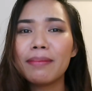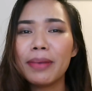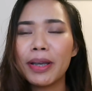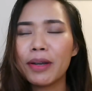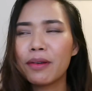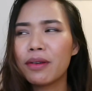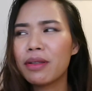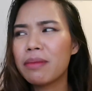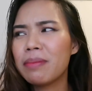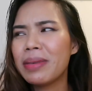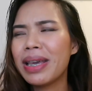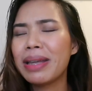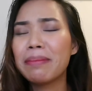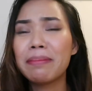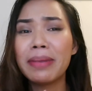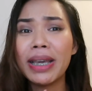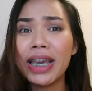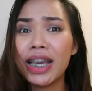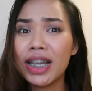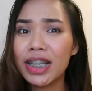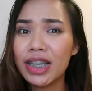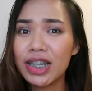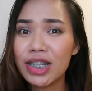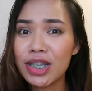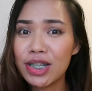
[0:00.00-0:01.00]
bear with me. And my
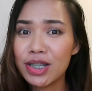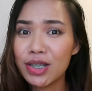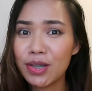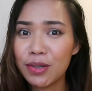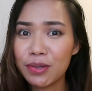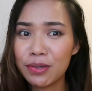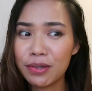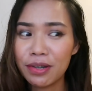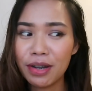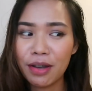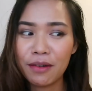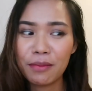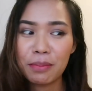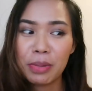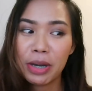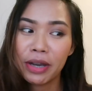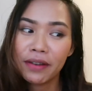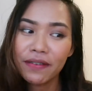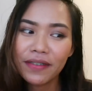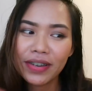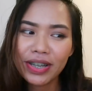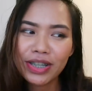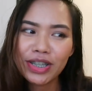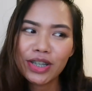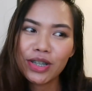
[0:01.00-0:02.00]
English is also not
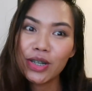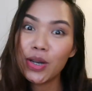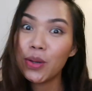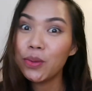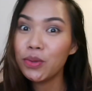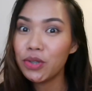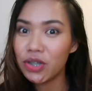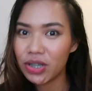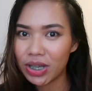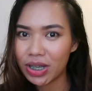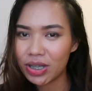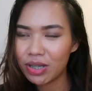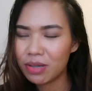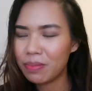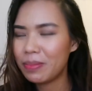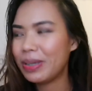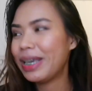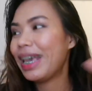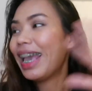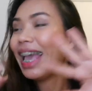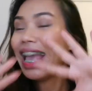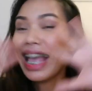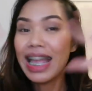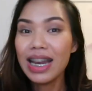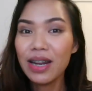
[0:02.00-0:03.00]
perfect, so don't judge
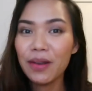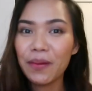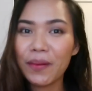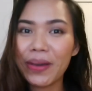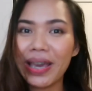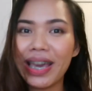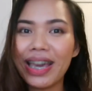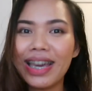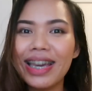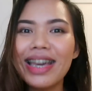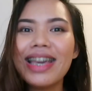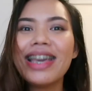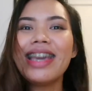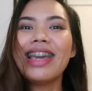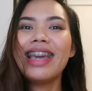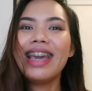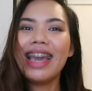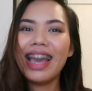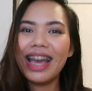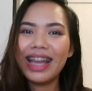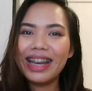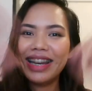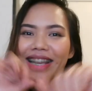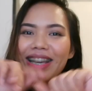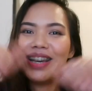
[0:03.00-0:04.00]
me. Anyway,
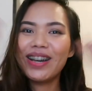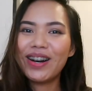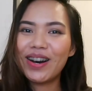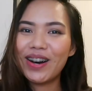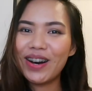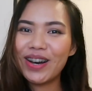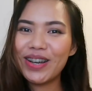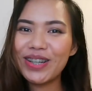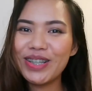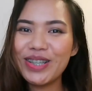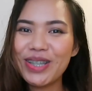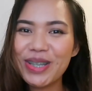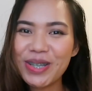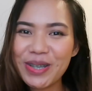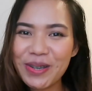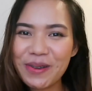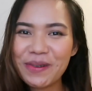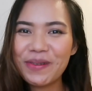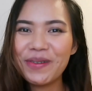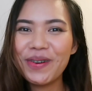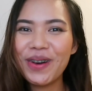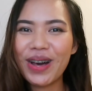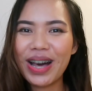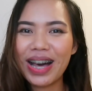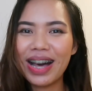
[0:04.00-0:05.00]
heading on
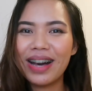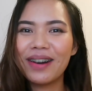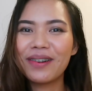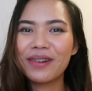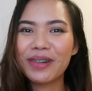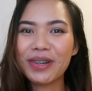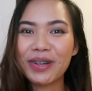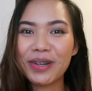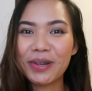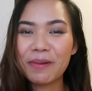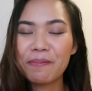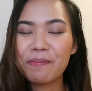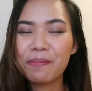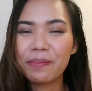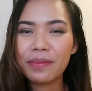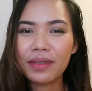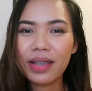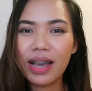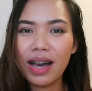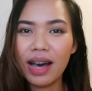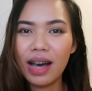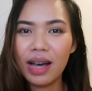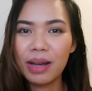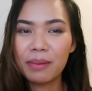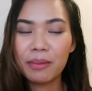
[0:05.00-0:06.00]
to our
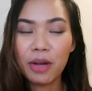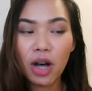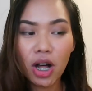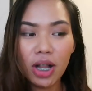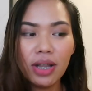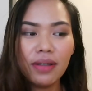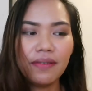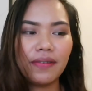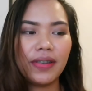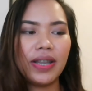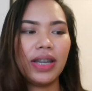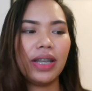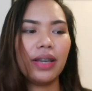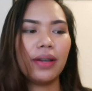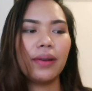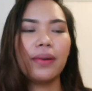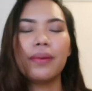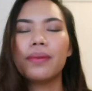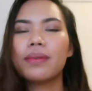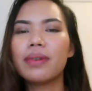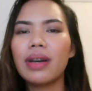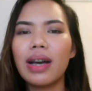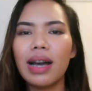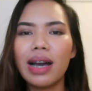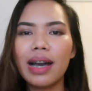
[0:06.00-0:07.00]
haul
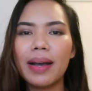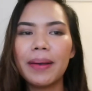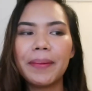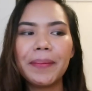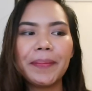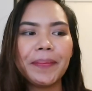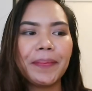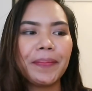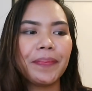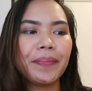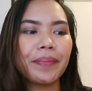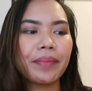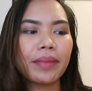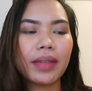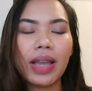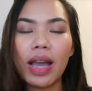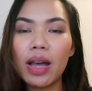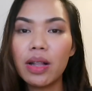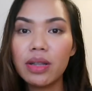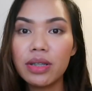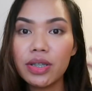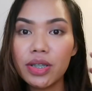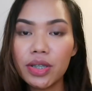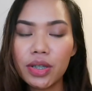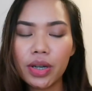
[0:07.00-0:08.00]
video.
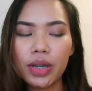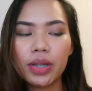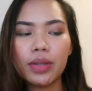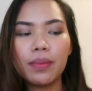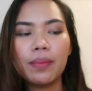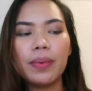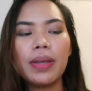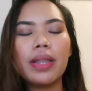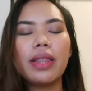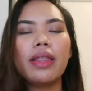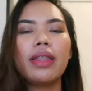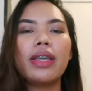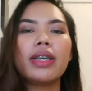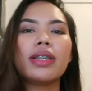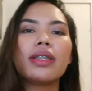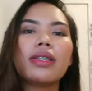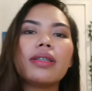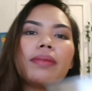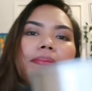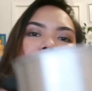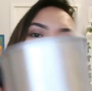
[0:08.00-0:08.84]
I'll start with this.